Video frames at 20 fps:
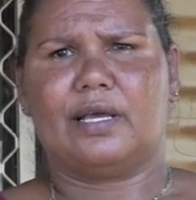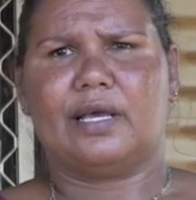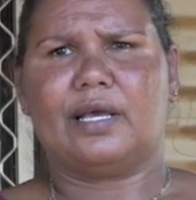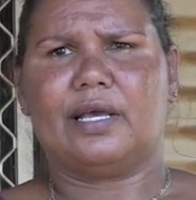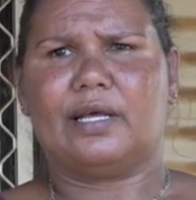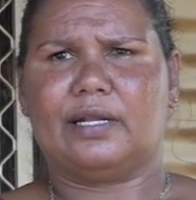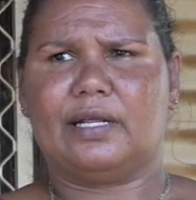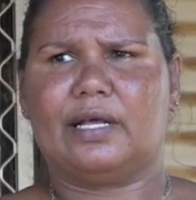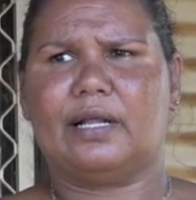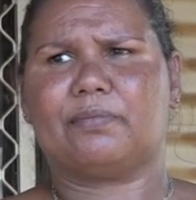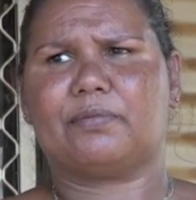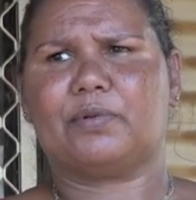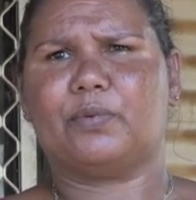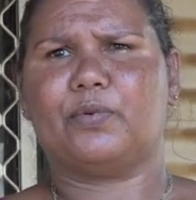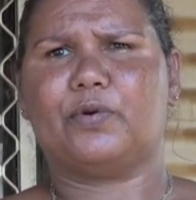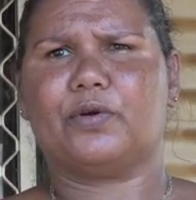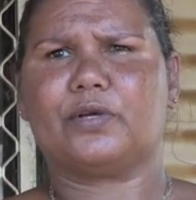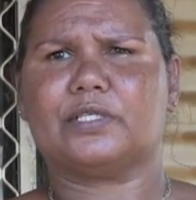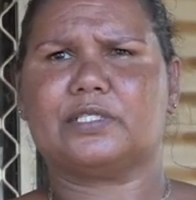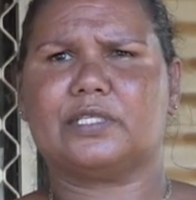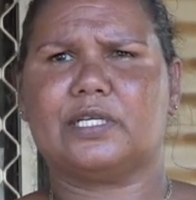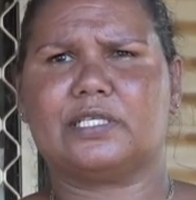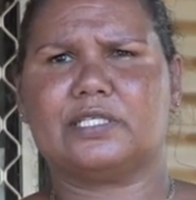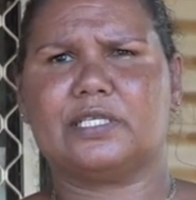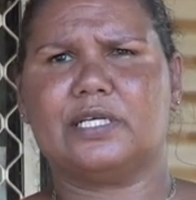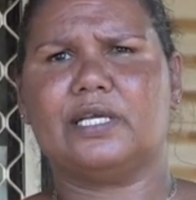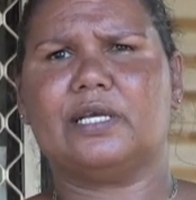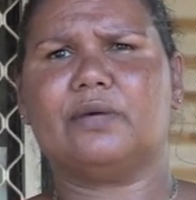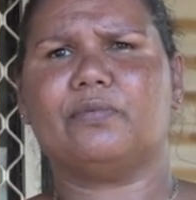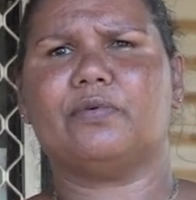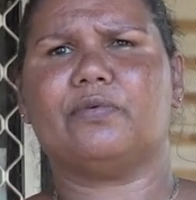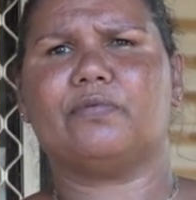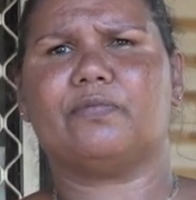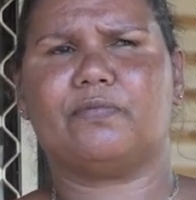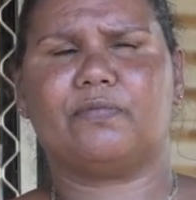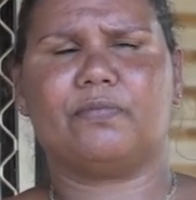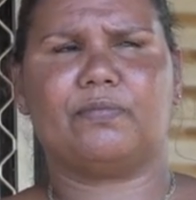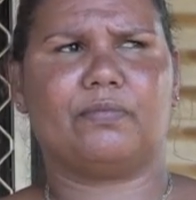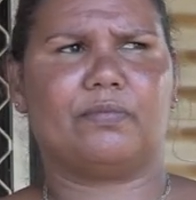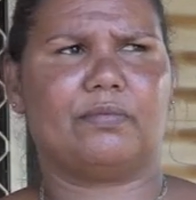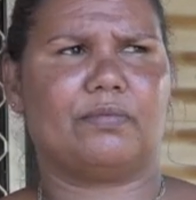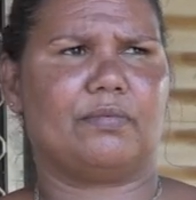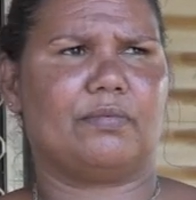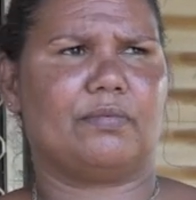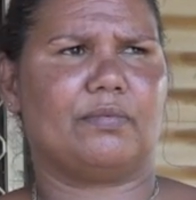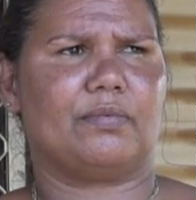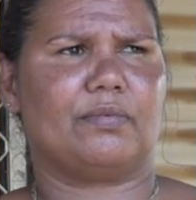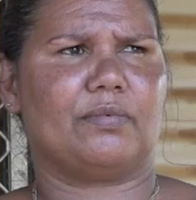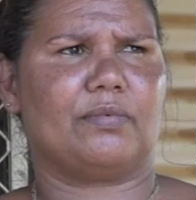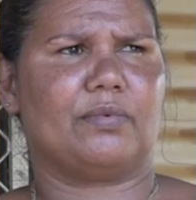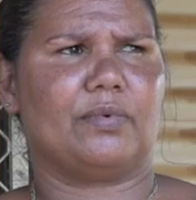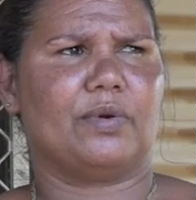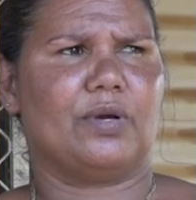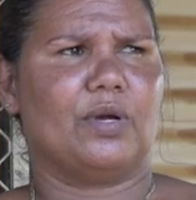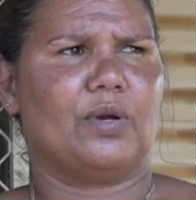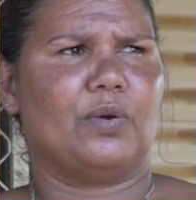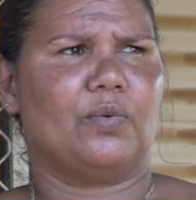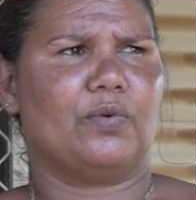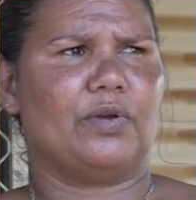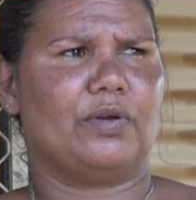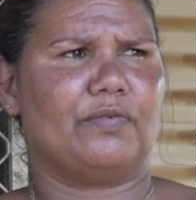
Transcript: and help the workers that's here. We